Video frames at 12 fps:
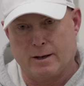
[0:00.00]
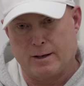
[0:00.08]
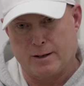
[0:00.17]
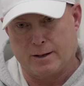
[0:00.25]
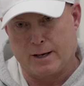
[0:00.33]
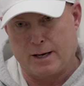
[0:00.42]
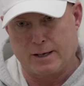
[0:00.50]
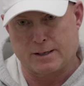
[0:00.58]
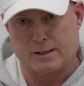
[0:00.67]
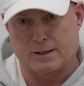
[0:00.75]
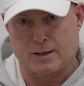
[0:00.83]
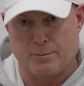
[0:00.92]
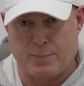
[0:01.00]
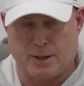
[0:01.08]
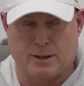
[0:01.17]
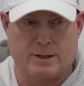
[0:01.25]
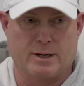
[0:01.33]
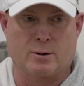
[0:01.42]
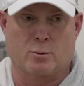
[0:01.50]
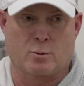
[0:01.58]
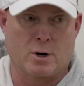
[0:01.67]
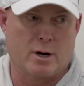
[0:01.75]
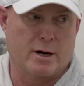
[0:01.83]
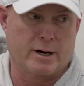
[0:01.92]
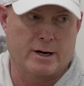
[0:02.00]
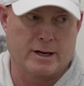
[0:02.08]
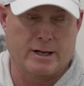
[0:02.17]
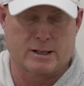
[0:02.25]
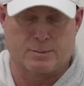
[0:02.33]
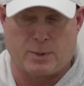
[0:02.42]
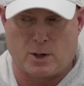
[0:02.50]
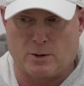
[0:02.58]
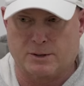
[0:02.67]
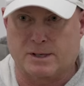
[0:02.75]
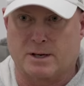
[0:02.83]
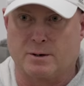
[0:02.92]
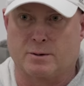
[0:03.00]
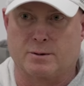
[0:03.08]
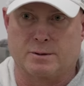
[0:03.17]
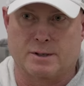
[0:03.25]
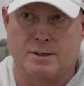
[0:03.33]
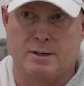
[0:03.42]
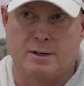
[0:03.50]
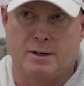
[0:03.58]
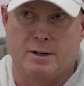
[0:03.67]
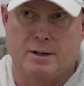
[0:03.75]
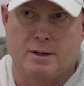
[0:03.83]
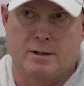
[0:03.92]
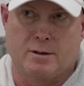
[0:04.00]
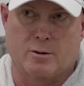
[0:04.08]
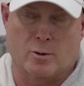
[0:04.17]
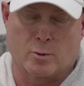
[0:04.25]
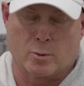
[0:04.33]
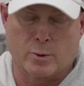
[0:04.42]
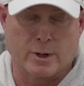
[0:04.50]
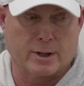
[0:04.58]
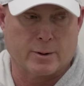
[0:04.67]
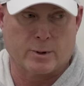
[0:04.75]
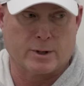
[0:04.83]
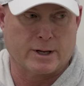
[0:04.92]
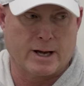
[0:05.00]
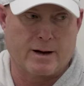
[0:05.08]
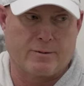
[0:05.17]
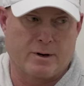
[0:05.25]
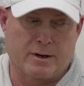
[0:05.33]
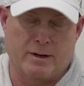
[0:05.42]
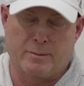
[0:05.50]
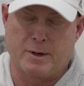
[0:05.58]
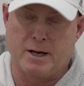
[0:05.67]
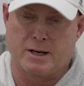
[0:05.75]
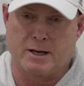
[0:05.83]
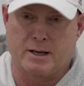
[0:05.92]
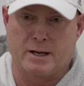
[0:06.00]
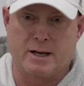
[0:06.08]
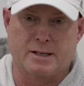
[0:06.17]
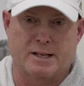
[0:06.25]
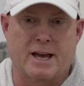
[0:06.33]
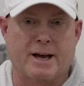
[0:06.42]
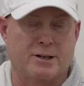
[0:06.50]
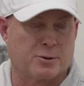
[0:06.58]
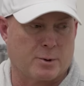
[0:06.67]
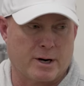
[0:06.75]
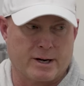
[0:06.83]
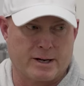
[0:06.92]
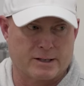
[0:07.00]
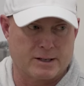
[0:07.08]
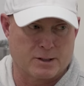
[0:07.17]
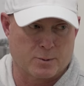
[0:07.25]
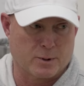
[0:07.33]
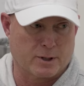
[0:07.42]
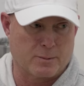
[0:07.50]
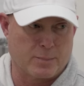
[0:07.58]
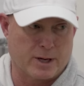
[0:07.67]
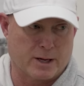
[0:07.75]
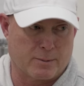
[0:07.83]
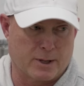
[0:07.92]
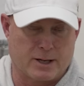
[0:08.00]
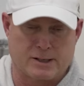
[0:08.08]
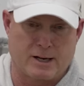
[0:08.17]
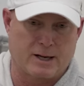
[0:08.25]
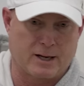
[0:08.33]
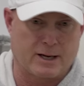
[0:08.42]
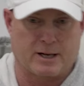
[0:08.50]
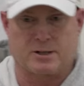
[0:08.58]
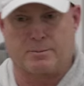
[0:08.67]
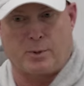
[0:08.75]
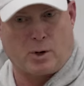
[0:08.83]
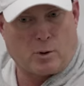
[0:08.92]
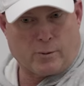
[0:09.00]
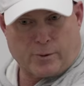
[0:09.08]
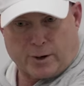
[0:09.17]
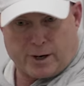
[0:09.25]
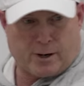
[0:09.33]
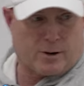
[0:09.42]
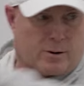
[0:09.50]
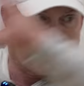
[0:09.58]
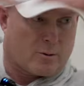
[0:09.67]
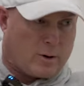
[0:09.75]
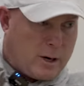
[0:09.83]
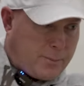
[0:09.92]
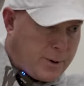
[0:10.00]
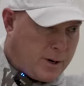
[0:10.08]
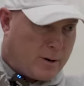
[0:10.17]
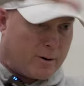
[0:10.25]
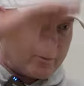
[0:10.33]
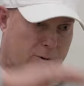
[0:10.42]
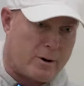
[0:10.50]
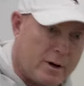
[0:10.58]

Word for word: it, his ability to run and his ball skills are really, really evident. I mean, he can his catch radius is really big because he can catch a ball over here or up here or